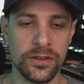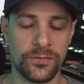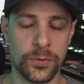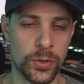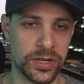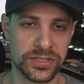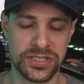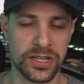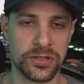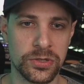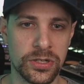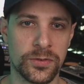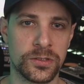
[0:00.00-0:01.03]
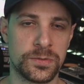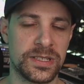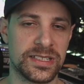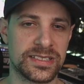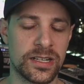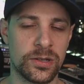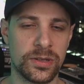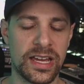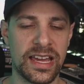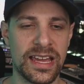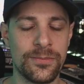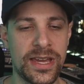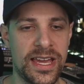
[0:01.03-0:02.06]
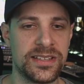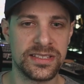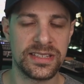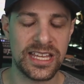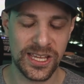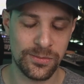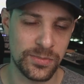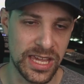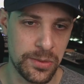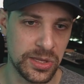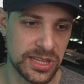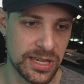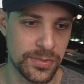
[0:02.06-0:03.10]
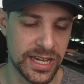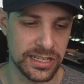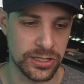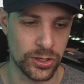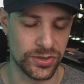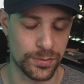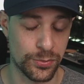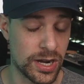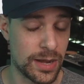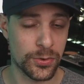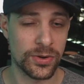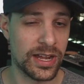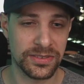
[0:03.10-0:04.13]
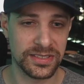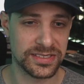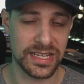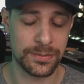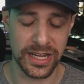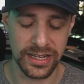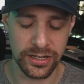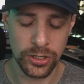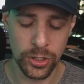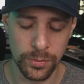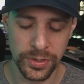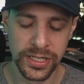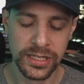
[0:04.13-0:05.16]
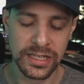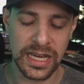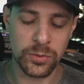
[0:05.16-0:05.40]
for a shared universe, because I imagine that maybe they might go the proper route this time. I'm